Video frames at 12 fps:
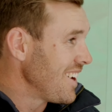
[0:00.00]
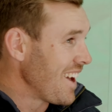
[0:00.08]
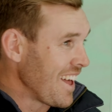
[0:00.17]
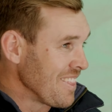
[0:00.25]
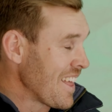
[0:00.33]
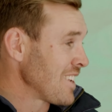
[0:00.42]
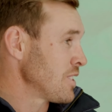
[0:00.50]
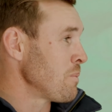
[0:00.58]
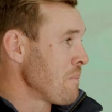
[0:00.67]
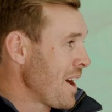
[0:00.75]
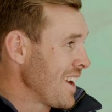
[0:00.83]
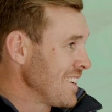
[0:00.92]
And that's the
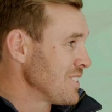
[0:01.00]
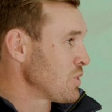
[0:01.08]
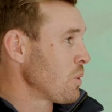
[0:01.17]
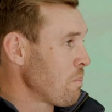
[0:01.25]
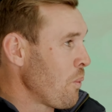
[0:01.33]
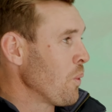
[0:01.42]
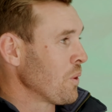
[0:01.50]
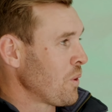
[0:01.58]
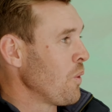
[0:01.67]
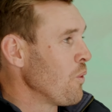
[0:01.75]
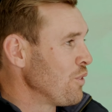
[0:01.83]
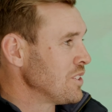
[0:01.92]
main sort of port of
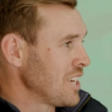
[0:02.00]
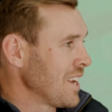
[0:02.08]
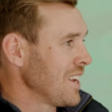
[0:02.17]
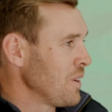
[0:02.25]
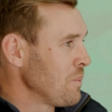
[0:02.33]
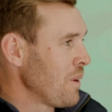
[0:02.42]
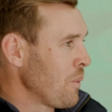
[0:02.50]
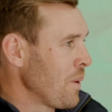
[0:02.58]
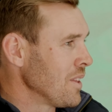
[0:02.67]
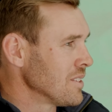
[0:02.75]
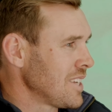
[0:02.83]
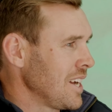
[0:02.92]
call for checking a
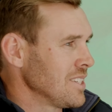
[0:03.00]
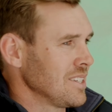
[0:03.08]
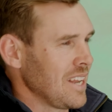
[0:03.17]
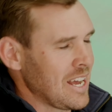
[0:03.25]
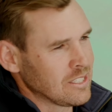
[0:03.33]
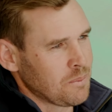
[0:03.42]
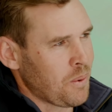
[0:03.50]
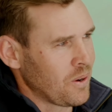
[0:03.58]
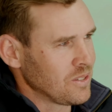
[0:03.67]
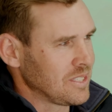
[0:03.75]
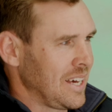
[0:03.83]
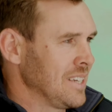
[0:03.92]
weather station, as
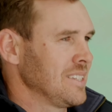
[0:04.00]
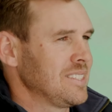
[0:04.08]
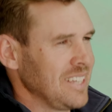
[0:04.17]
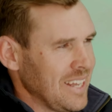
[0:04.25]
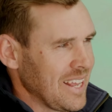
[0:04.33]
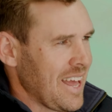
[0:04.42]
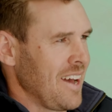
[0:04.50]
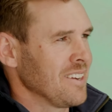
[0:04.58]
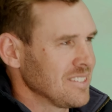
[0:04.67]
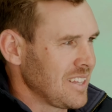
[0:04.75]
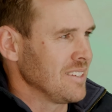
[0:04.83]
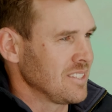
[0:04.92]
opposed to understanding how
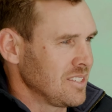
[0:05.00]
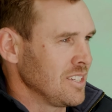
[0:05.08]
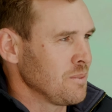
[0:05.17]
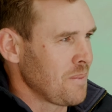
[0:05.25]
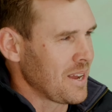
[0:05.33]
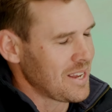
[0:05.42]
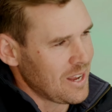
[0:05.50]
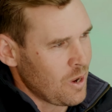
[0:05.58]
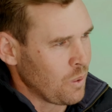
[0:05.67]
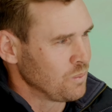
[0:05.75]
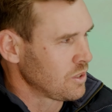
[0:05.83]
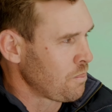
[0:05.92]
does that decision making
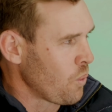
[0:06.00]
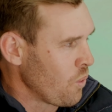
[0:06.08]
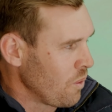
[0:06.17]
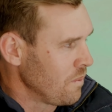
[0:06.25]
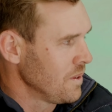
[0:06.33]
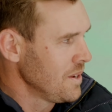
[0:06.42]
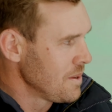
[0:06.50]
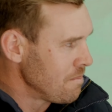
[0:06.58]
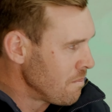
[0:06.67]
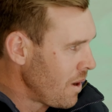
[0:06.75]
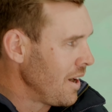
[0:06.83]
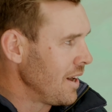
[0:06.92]
help support
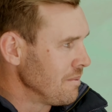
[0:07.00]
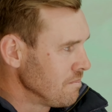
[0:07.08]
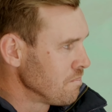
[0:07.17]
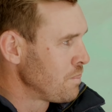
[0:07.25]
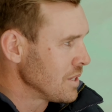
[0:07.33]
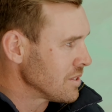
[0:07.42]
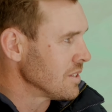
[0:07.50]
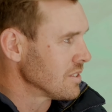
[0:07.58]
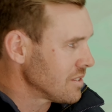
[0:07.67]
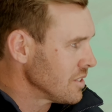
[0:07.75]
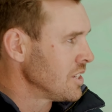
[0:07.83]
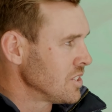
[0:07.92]
my business
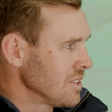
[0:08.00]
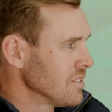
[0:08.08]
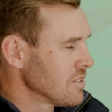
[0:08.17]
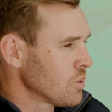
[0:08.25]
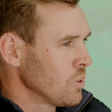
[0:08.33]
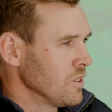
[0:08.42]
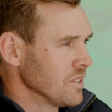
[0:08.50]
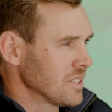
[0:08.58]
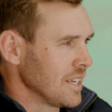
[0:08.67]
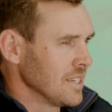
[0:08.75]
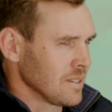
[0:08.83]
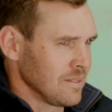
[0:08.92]
decisions through the
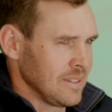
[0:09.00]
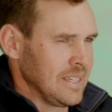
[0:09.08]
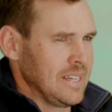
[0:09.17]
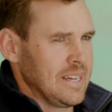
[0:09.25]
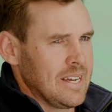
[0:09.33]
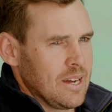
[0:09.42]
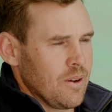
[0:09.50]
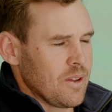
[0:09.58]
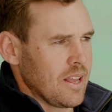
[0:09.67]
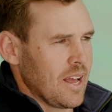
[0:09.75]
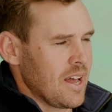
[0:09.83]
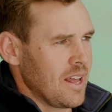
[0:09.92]
season.
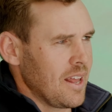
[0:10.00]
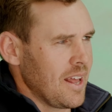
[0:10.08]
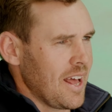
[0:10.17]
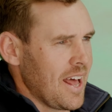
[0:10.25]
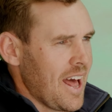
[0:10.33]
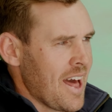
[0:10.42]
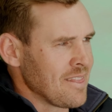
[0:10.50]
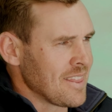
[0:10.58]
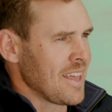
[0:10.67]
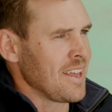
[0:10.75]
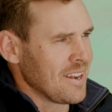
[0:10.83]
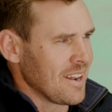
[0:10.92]
And
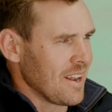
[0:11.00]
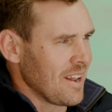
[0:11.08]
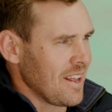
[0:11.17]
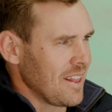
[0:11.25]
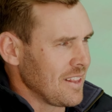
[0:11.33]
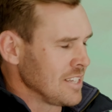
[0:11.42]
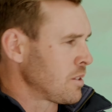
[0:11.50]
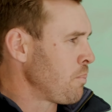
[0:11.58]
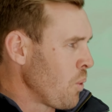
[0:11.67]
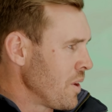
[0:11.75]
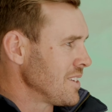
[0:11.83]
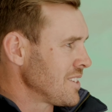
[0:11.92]
then it's a
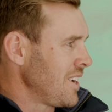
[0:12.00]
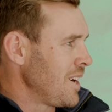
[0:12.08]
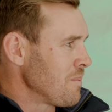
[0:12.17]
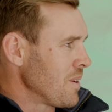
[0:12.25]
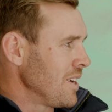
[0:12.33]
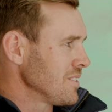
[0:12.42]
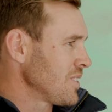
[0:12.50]
point in time, right?